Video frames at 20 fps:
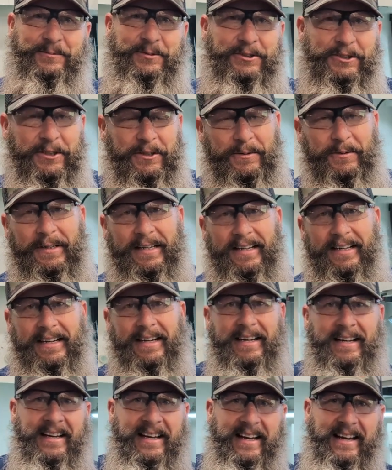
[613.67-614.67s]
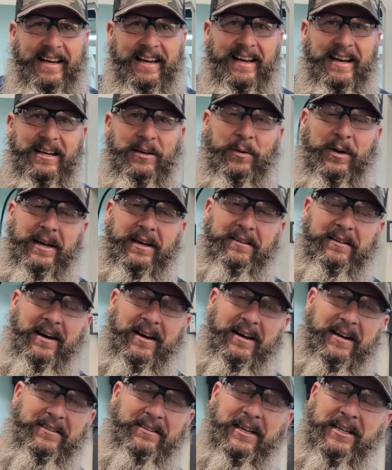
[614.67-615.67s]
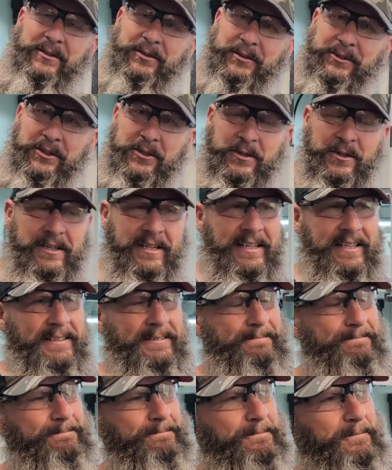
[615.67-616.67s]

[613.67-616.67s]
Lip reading: So anyway, thanks for tuning in.